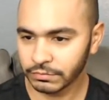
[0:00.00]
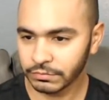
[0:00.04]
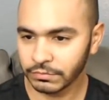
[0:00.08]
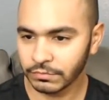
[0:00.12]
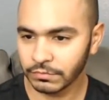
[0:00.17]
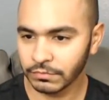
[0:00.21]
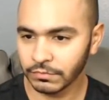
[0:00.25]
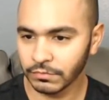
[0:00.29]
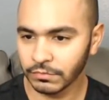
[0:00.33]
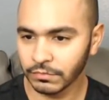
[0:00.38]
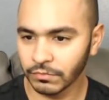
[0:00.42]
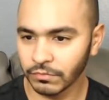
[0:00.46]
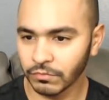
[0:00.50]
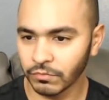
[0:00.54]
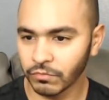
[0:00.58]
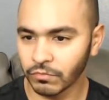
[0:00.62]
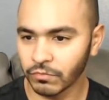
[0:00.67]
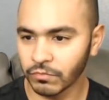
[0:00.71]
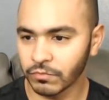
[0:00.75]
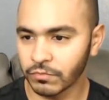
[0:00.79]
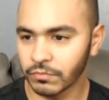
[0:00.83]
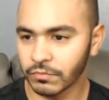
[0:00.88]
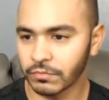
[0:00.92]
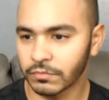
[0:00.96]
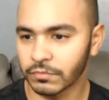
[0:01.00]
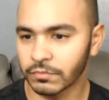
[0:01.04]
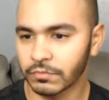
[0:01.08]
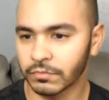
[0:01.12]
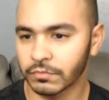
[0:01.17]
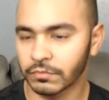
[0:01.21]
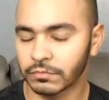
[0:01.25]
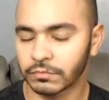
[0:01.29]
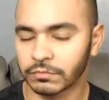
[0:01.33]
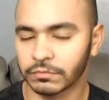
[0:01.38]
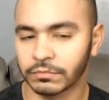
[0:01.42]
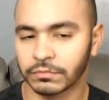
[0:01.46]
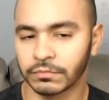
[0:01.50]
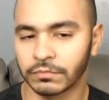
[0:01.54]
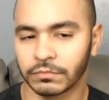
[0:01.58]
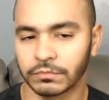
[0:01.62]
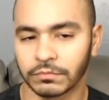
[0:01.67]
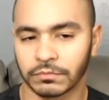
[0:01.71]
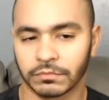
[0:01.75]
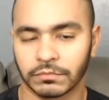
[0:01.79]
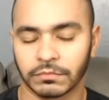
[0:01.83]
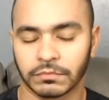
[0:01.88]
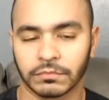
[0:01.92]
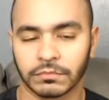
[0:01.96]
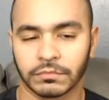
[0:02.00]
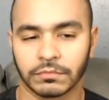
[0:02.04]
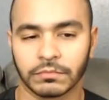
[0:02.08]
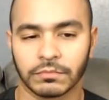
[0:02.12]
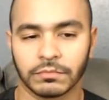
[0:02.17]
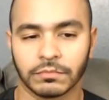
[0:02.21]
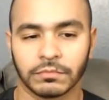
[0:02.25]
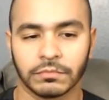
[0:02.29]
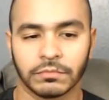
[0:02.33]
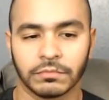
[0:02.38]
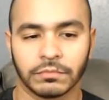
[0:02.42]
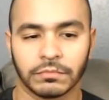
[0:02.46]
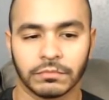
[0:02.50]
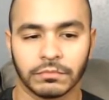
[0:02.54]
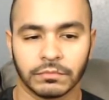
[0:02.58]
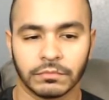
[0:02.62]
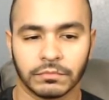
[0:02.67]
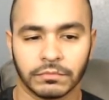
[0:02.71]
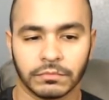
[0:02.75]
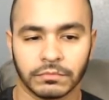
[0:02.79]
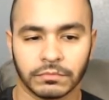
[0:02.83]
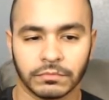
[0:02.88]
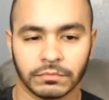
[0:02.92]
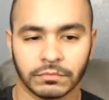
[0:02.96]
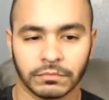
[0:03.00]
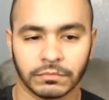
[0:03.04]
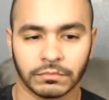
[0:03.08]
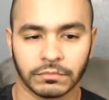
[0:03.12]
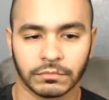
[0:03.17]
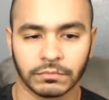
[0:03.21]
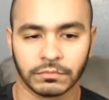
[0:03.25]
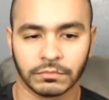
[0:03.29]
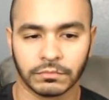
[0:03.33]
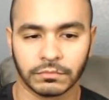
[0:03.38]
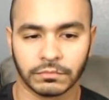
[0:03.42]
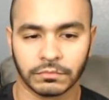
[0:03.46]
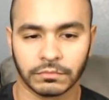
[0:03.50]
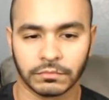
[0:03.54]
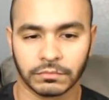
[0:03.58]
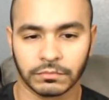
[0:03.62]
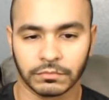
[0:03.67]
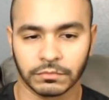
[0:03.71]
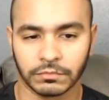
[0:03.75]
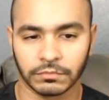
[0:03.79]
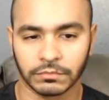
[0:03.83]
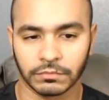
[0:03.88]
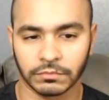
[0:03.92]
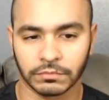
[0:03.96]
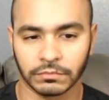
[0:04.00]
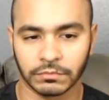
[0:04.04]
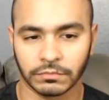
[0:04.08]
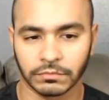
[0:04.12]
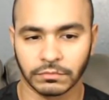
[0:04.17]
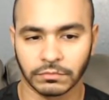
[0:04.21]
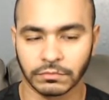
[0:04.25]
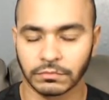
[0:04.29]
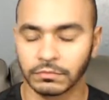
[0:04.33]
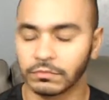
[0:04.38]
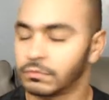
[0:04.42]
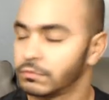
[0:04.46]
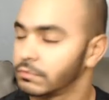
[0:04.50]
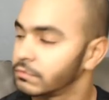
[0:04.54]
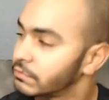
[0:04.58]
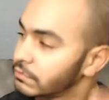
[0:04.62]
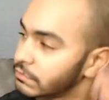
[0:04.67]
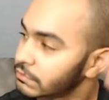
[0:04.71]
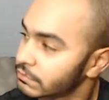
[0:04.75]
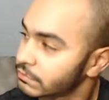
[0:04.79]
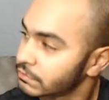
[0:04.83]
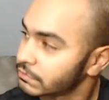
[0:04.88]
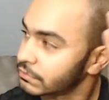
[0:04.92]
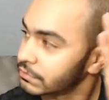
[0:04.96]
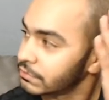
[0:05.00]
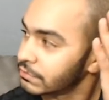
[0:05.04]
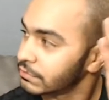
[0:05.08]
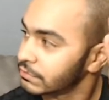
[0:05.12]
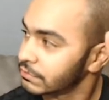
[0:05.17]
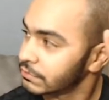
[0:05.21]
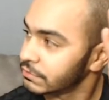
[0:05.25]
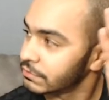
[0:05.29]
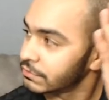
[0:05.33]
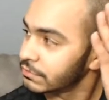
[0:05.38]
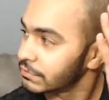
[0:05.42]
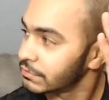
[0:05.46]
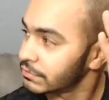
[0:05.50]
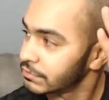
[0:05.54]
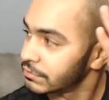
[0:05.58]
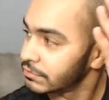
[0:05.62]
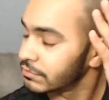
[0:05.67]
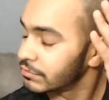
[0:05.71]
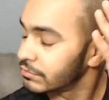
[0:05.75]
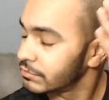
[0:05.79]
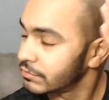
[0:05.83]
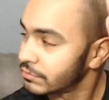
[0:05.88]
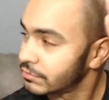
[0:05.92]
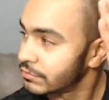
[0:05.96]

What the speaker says: (silent)